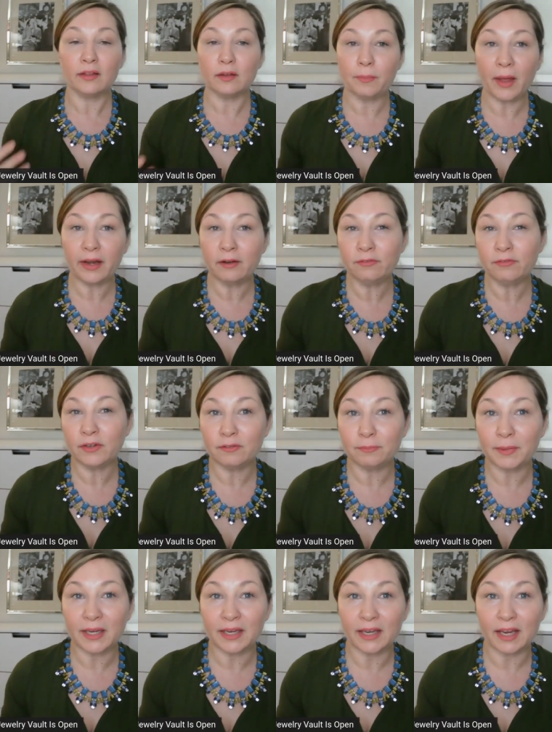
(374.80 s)
And the benefit of
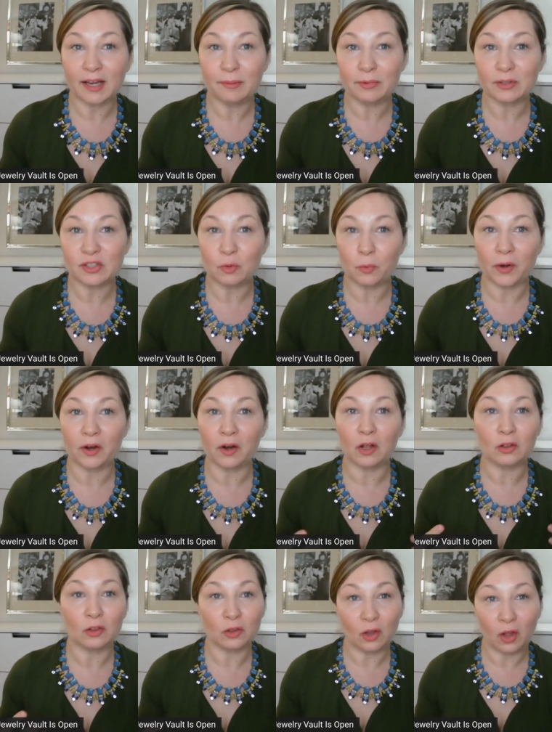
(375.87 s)
being able to wear a
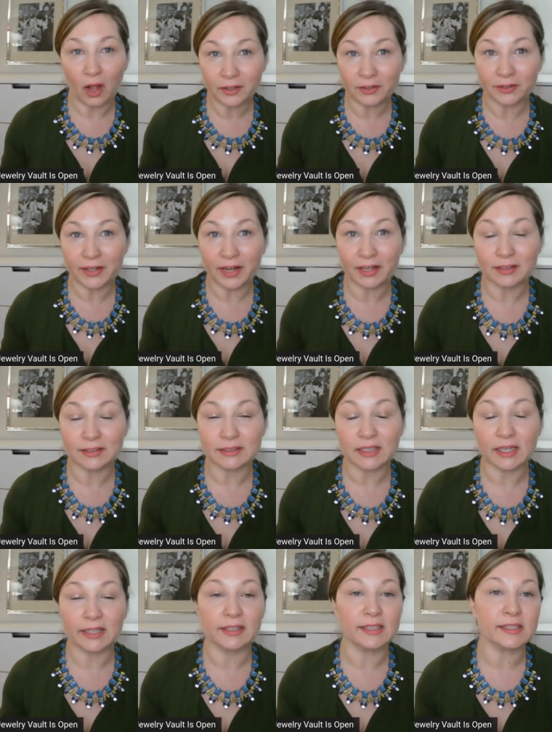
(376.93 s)
longer necklace
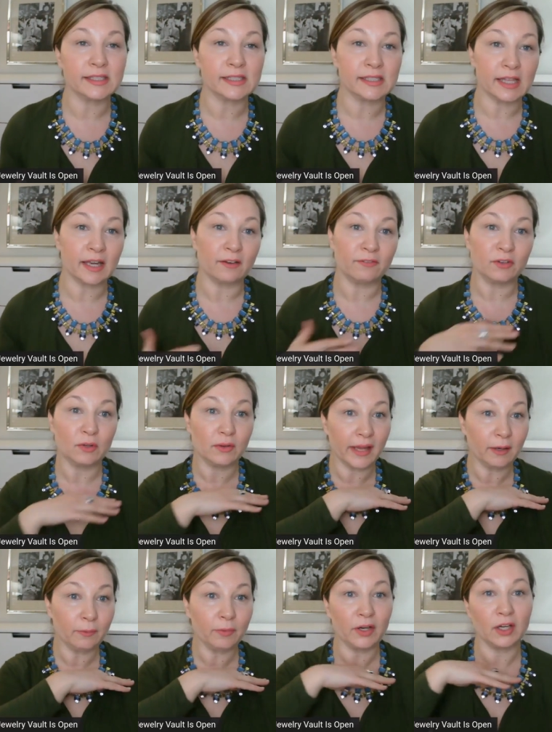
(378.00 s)
like this is that if you
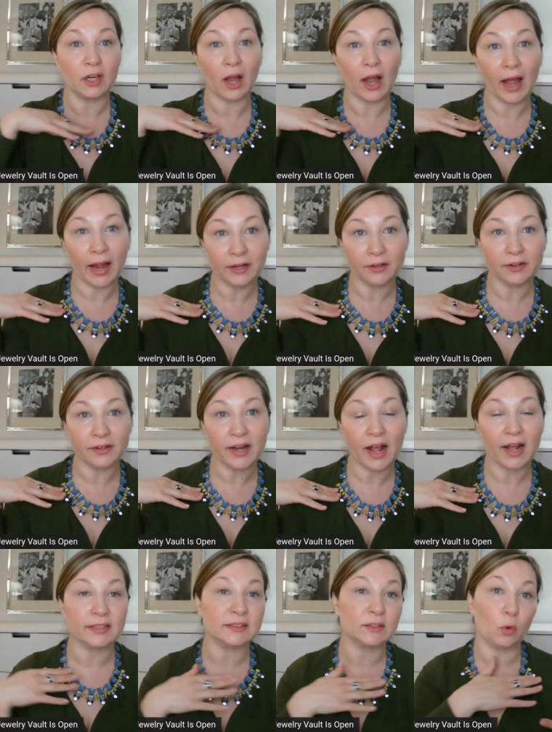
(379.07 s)
like wearing higher
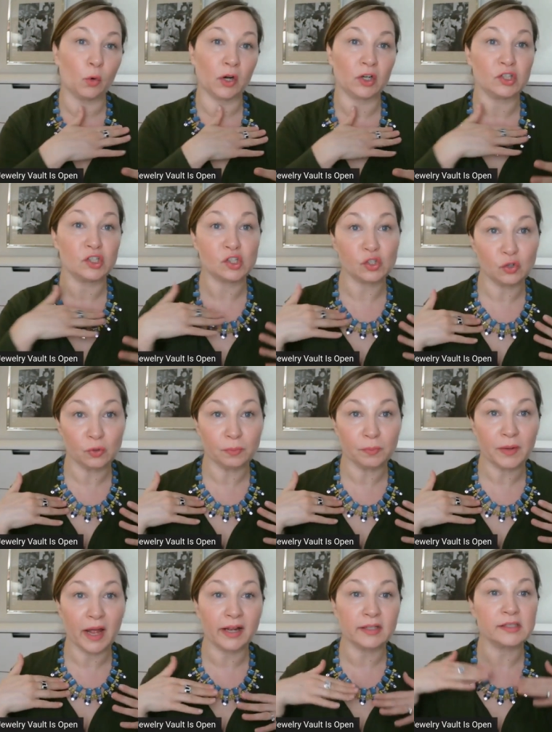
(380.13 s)
necks or skirts, scoop
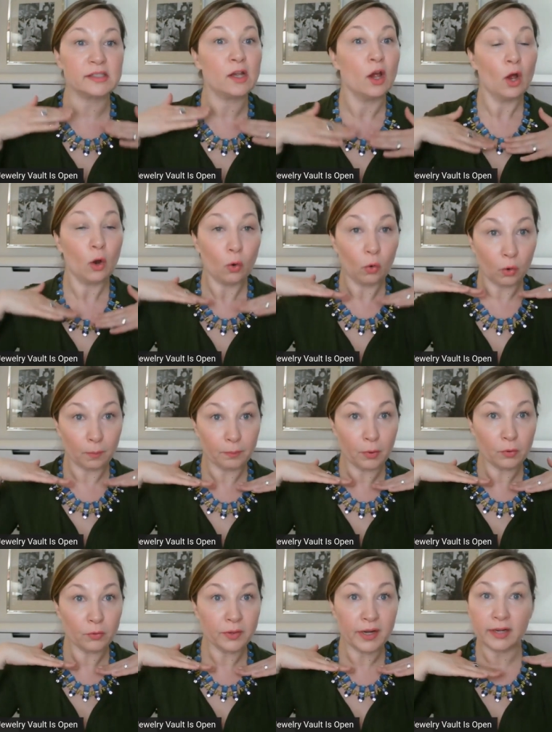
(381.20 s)
necks or
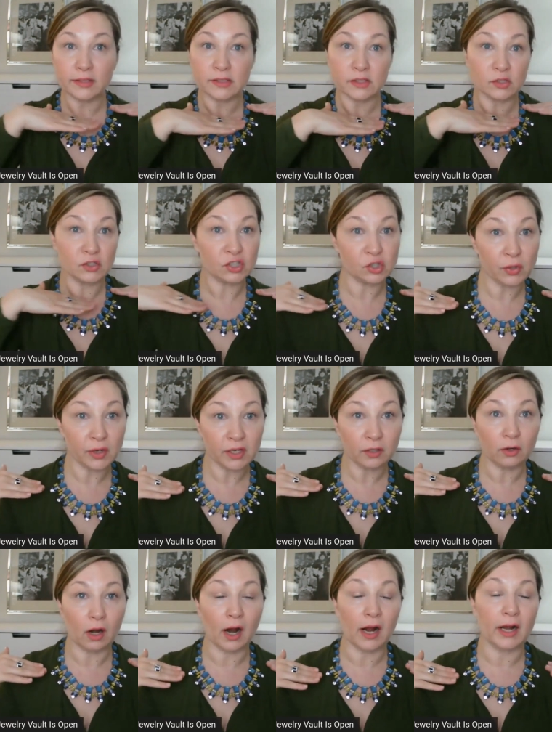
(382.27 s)
boat necks or straight
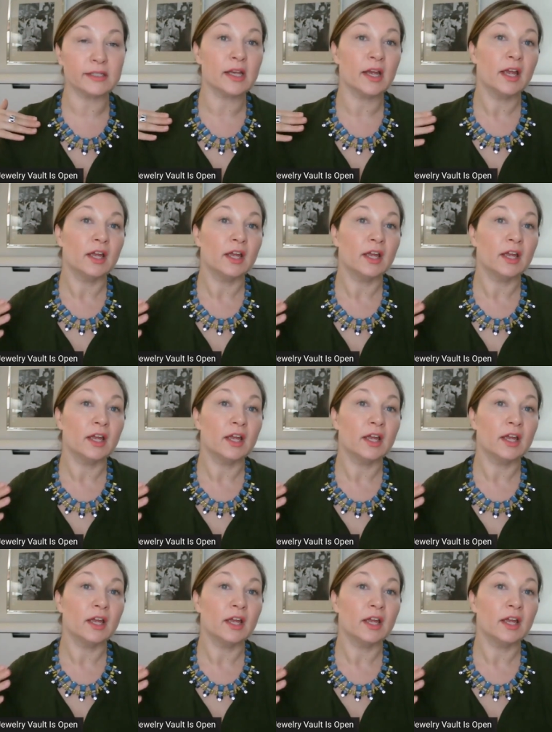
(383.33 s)
across.